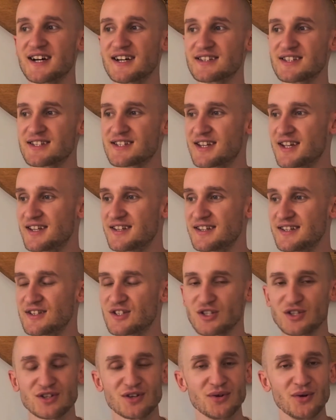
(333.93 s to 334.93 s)
I
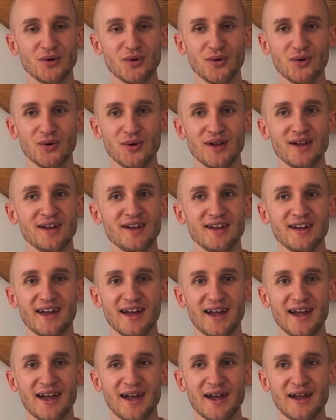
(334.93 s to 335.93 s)
decided to
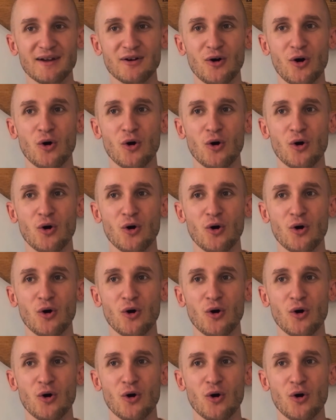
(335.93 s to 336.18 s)
uh,